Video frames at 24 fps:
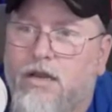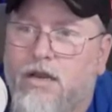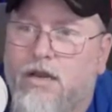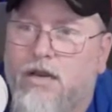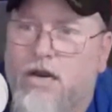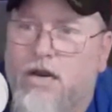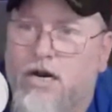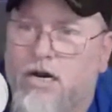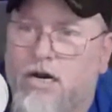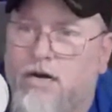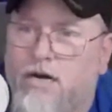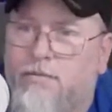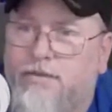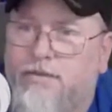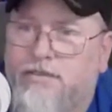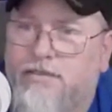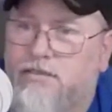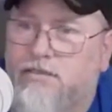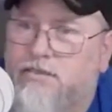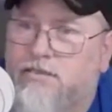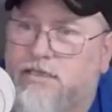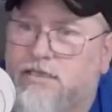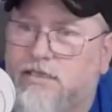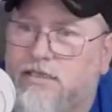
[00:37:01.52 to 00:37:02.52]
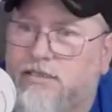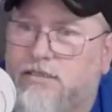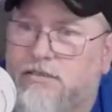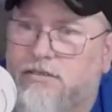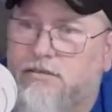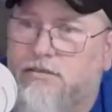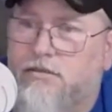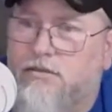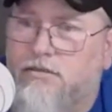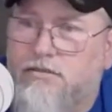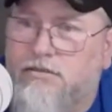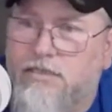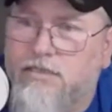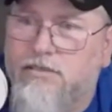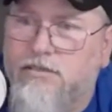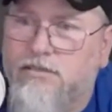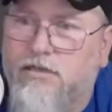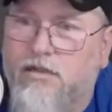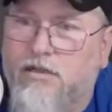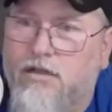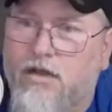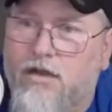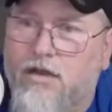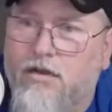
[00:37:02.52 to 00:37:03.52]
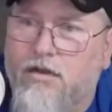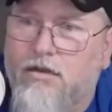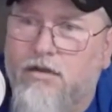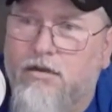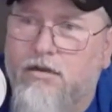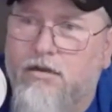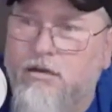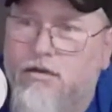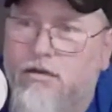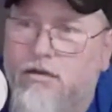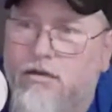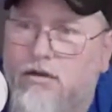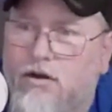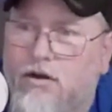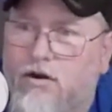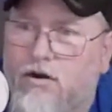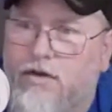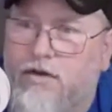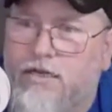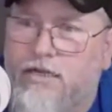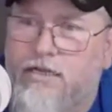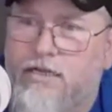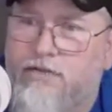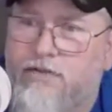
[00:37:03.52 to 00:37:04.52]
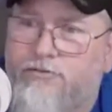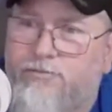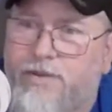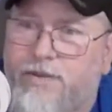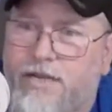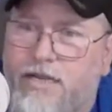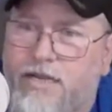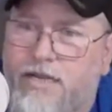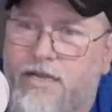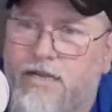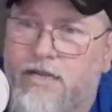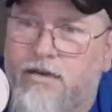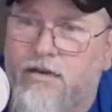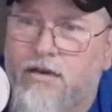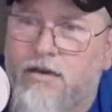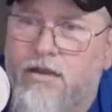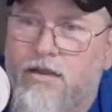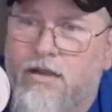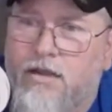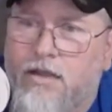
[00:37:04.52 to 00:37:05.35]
It's at 6 o'clock on ESPN,